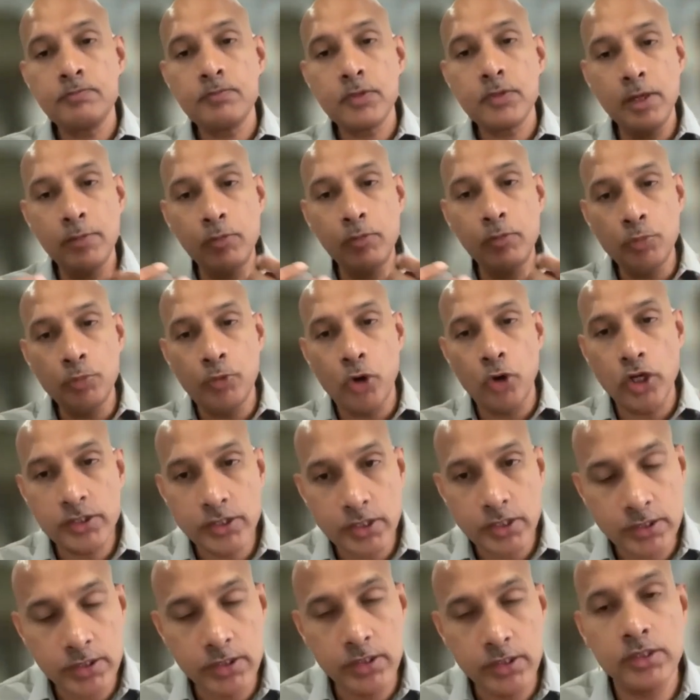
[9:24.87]
able to
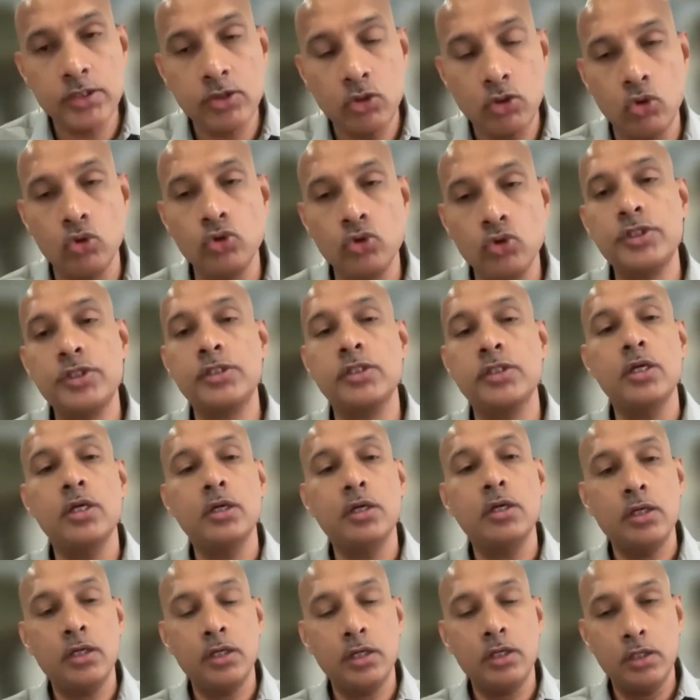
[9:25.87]
process these loans
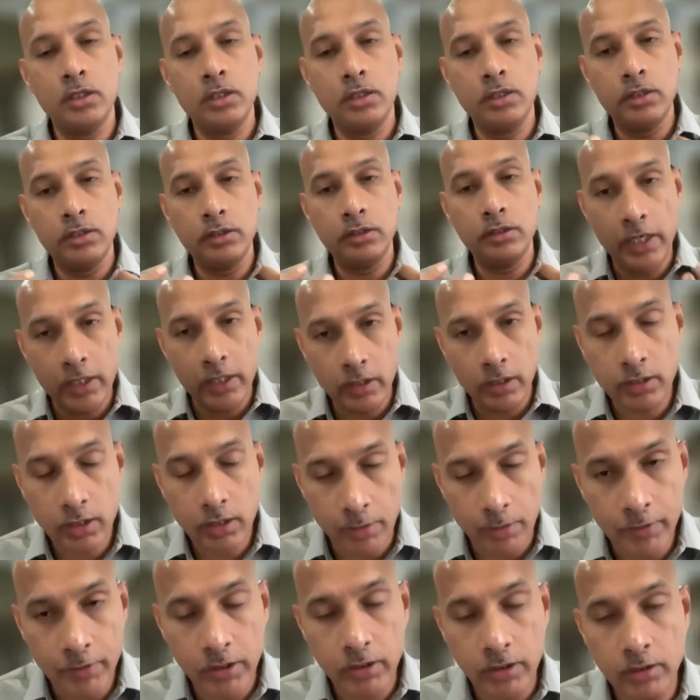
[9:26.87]
that are
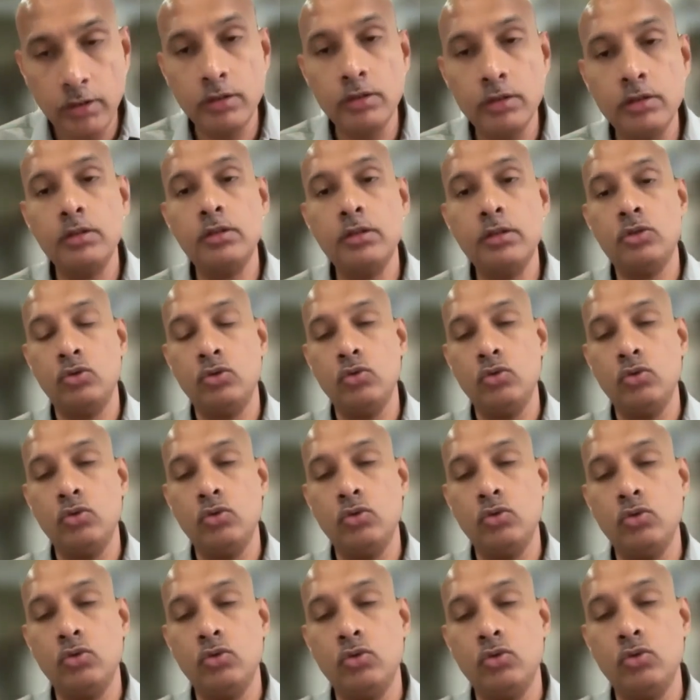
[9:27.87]
coming in
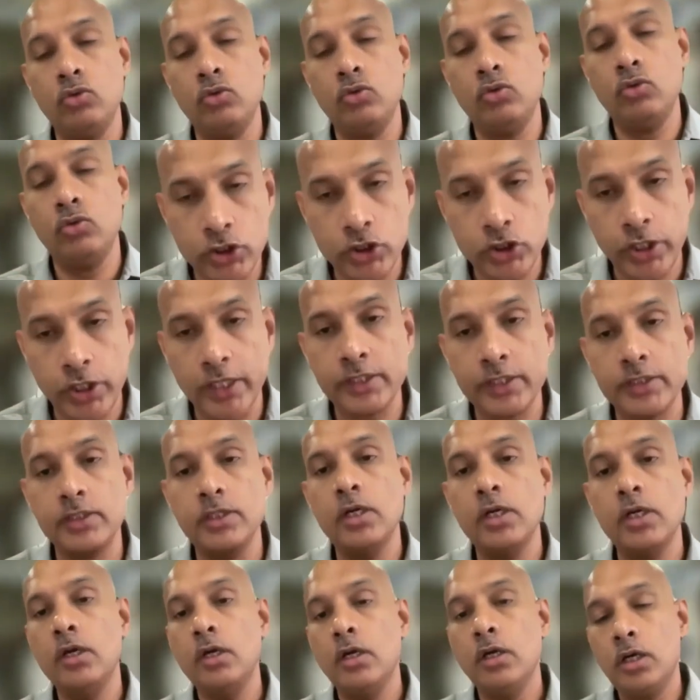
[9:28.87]
through quick credit
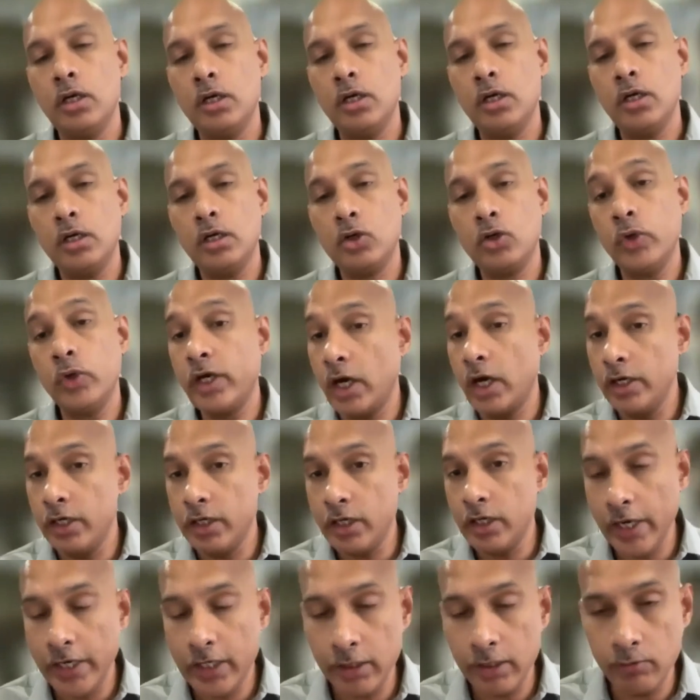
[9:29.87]
checks, quick
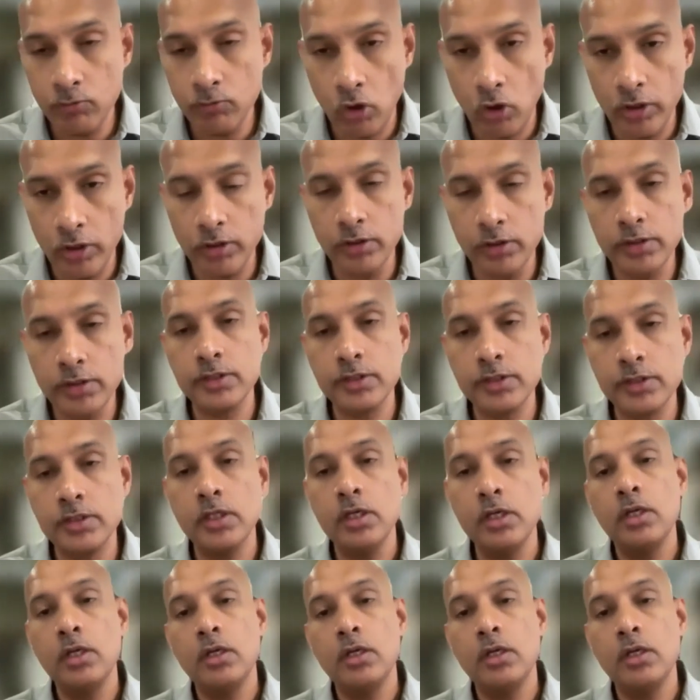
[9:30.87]
underwriting models.